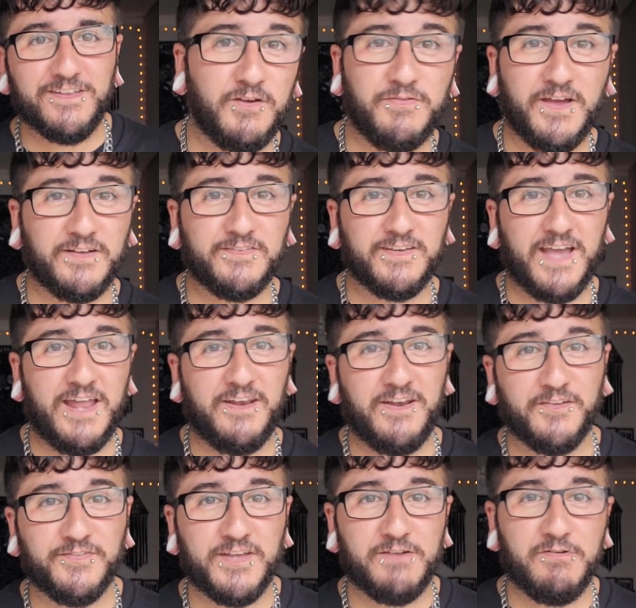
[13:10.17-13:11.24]
So thanks again, and
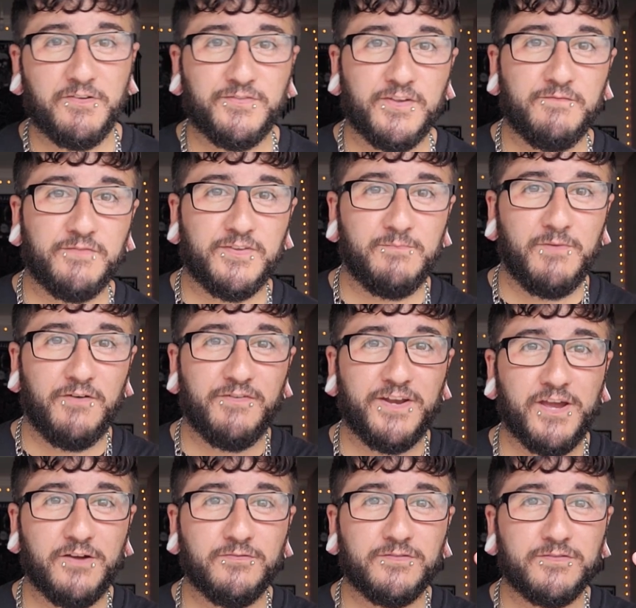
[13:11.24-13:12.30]
I'll see you real soon for some more
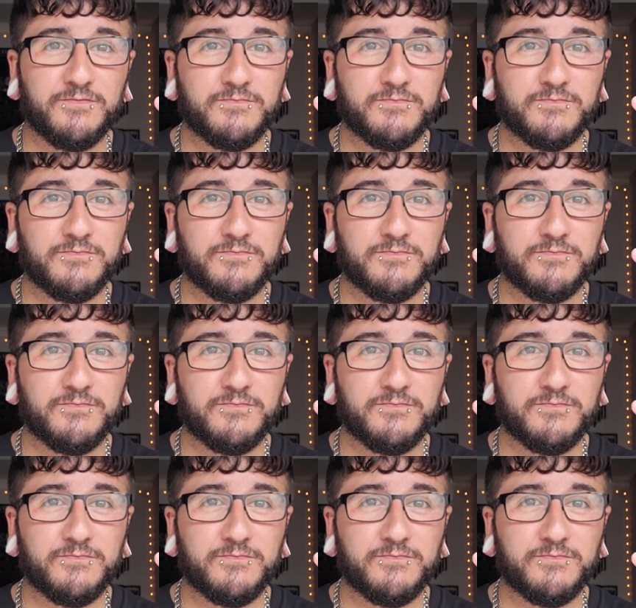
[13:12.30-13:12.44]
videos.